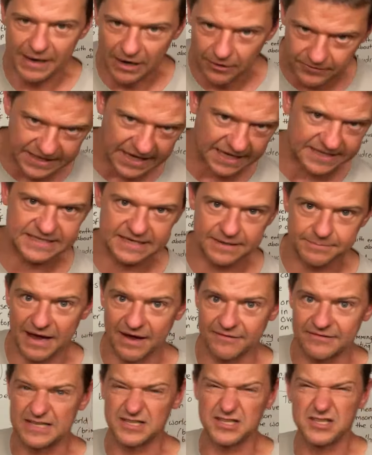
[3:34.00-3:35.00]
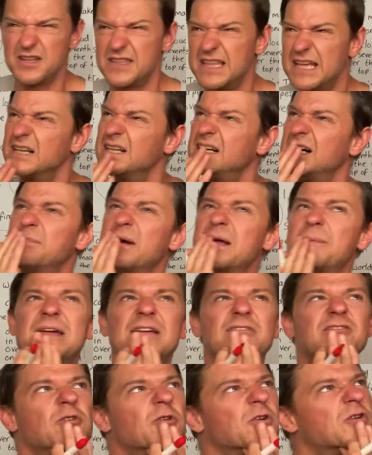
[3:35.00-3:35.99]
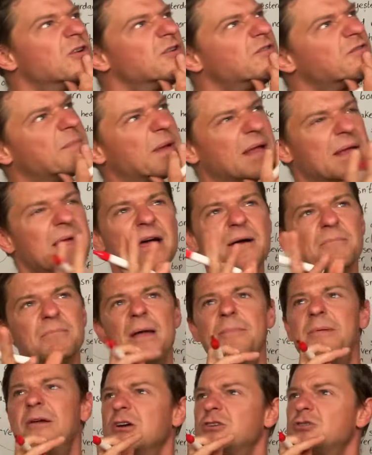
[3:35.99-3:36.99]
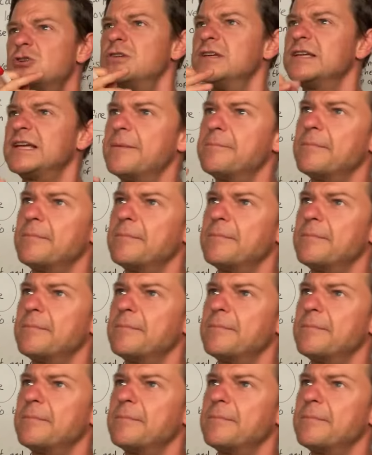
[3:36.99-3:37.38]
about getting married and you think, oh, maybe it's not good for me. Maybe I shouldn't